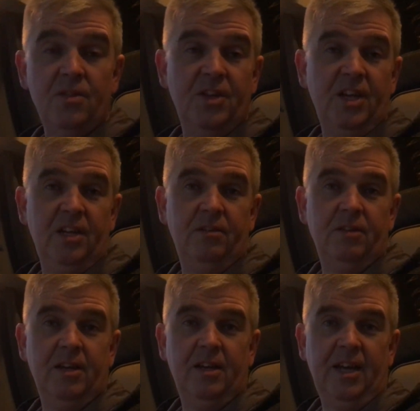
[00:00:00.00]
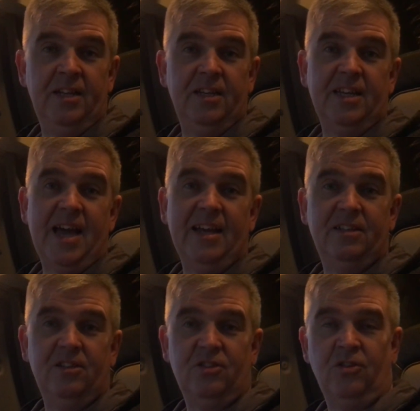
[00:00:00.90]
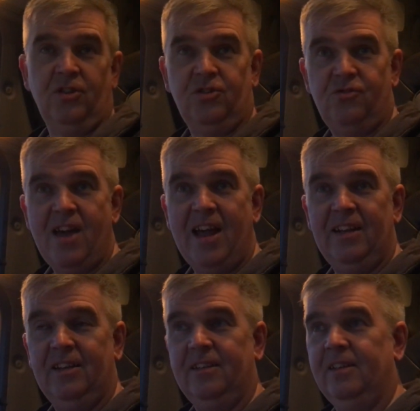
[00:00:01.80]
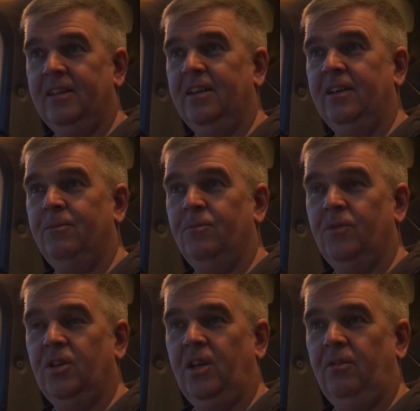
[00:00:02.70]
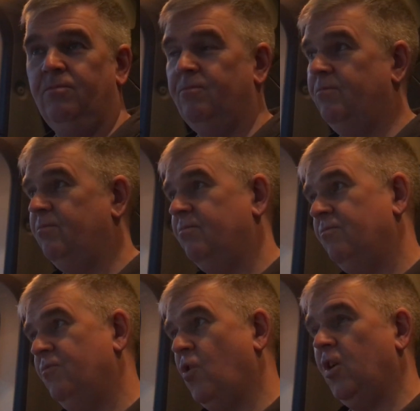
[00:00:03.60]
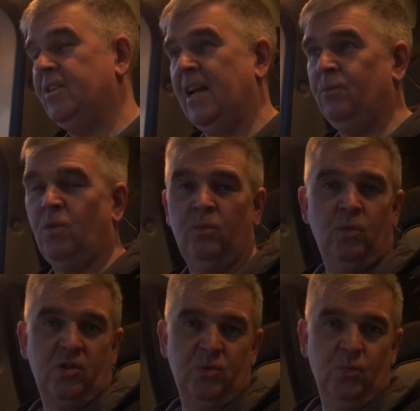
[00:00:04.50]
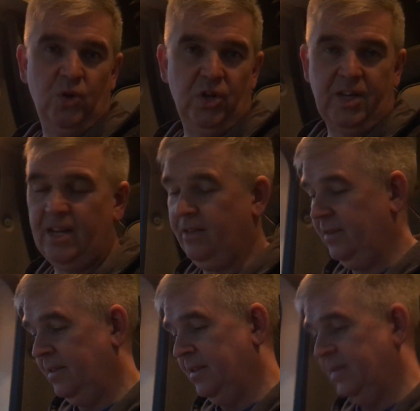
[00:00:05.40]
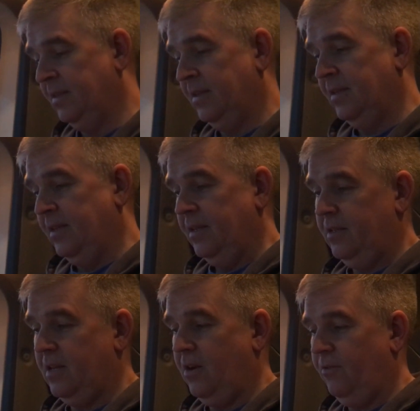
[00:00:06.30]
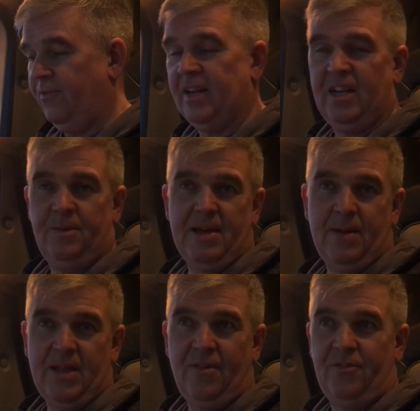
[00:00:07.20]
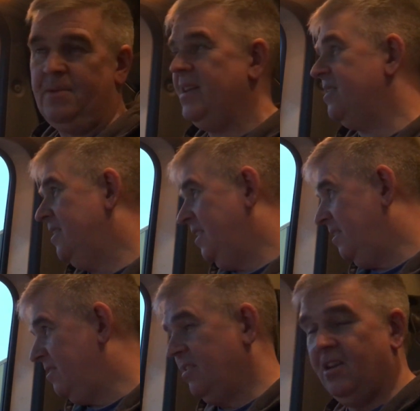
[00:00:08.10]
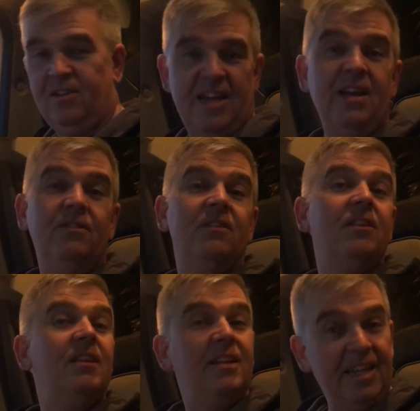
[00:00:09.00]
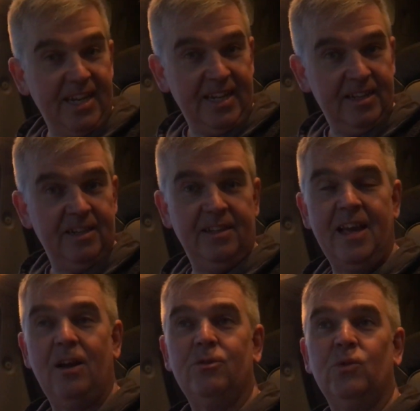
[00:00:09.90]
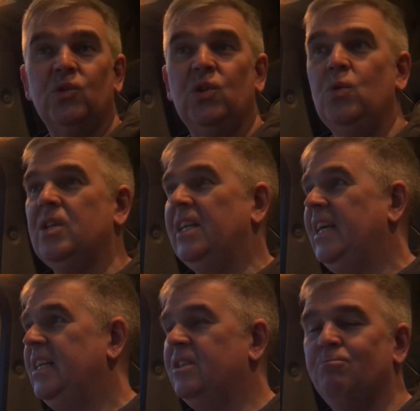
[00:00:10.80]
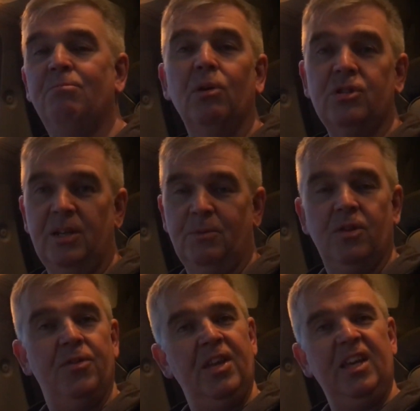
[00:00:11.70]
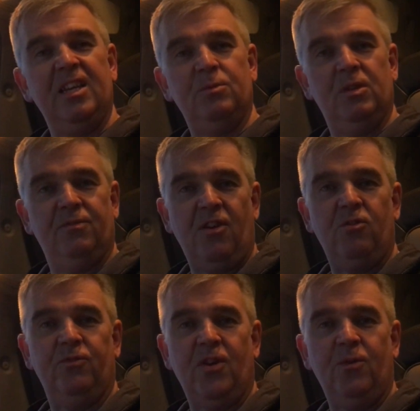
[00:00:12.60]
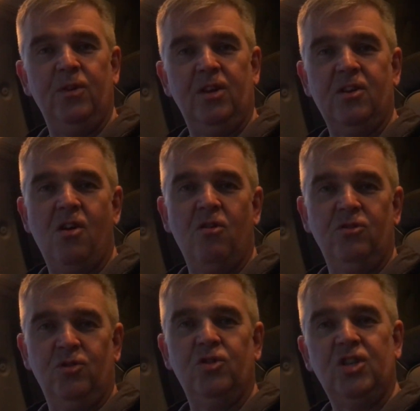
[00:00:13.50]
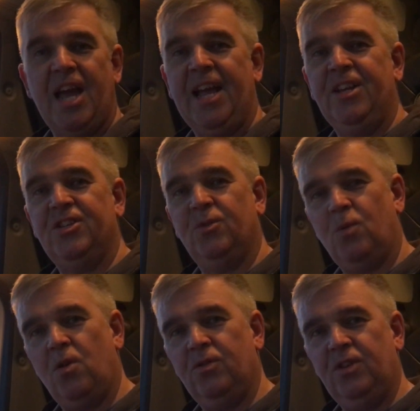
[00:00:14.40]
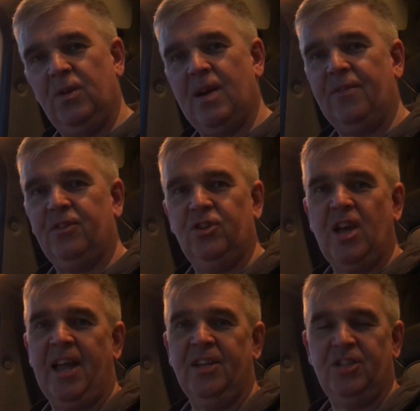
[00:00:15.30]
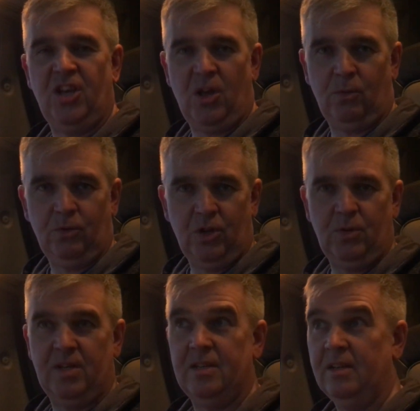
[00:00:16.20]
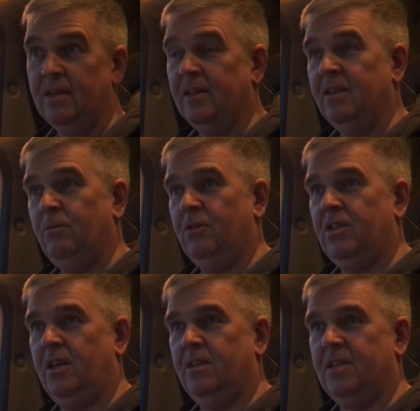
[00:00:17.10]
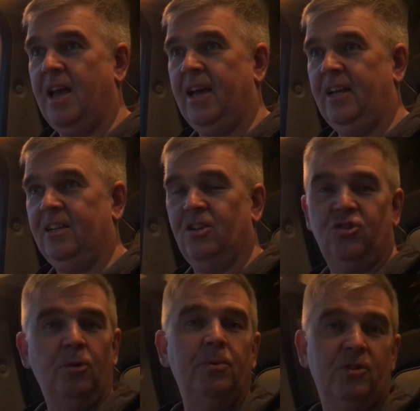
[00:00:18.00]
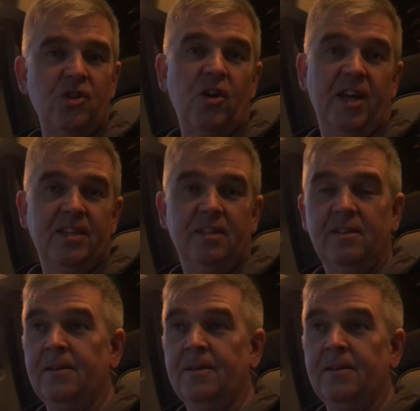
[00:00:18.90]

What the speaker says: the indicators on the trailer, the right hand one wasn't working. So fanning about that for a bit, and it turns out that the lead, the actual Susie lead, is busted. But the thing is, with a Volvo, you can't just change the one, you have to change the whole unit, which is it's a double socket.